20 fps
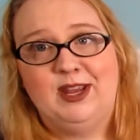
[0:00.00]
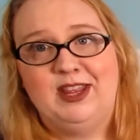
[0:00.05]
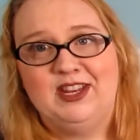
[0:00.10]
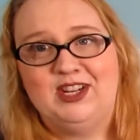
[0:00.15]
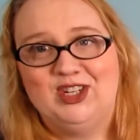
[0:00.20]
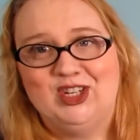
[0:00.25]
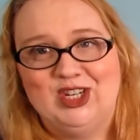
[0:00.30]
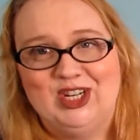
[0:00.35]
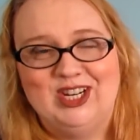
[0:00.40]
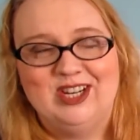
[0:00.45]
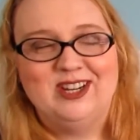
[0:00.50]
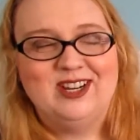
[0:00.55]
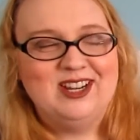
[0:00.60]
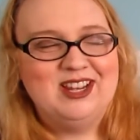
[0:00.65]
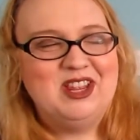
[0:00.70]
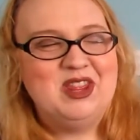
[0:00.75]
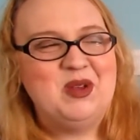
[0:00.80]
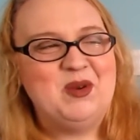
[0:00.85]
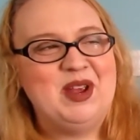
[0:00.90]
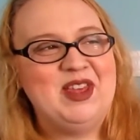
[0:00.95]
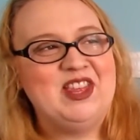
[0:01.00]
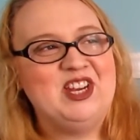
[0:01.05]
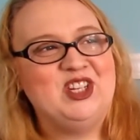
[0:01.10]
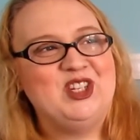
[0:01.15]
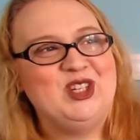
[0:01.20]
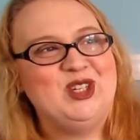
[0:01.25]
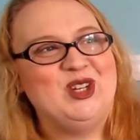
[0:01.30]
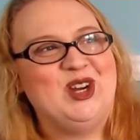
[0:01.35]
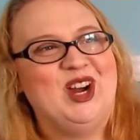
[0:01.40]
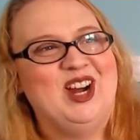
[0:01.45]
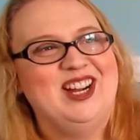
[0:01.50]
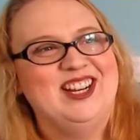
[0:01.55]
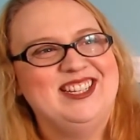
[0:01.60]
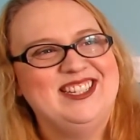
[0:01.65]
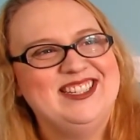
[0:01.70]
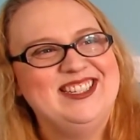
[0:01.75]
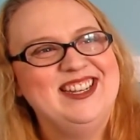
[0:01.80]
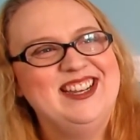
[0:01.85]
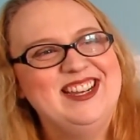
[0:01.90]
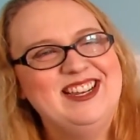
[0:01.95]
that she
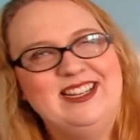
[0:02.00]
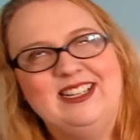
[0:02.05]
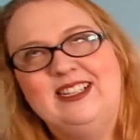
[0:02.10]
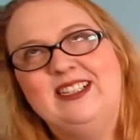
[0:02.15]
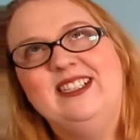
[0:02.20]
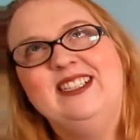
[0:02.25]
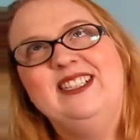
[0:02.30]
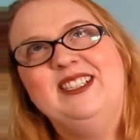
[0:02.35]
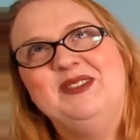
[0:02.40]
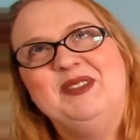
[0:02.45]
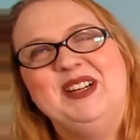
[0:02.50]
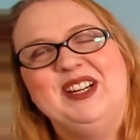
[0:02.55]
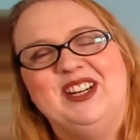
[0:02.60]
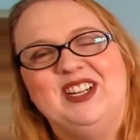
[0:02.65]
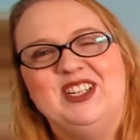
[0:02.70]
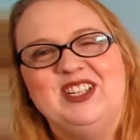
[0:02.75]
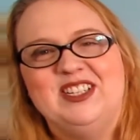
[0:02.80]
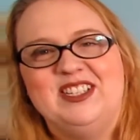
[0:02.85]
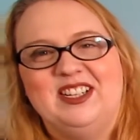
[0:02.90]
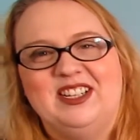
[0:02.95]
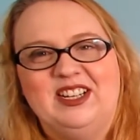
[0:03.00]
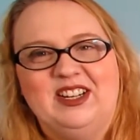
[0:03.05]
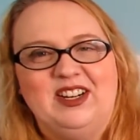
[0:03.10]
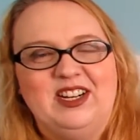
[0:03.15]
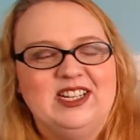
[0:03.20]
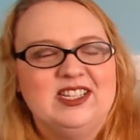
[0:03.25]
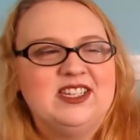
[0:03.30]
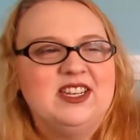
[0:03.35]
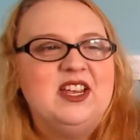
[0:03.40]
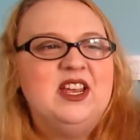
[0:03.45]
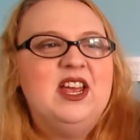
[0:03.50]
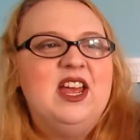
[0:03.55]
talks. Oh my god, she's hilarious.